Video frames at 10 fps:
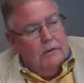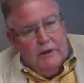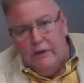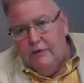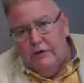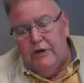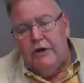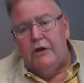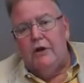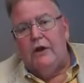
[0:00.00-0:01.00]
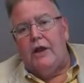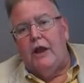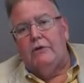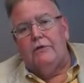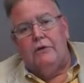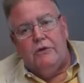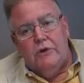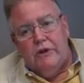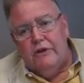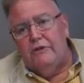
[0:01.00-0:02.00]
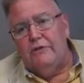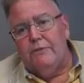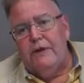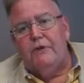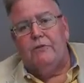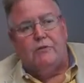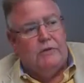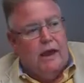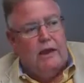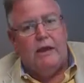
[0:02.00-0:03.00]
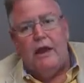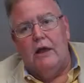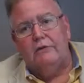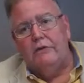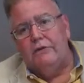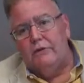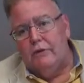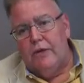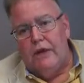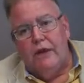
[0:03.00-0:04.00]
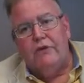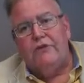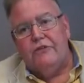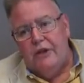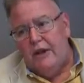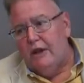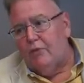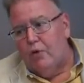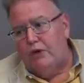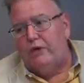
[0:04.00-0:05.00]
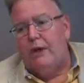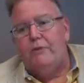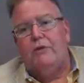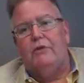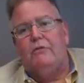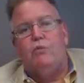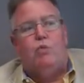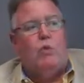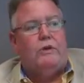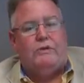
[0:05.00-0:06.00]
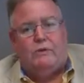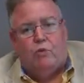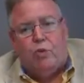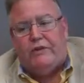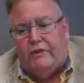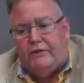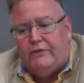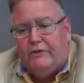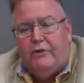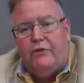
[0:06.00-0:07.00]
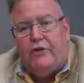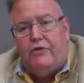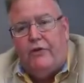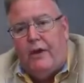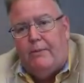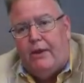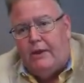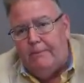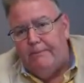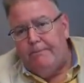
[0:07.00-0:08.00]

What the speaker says: then you need to go to council and you need to speak down at council so they understand what type of what this is doing to your family.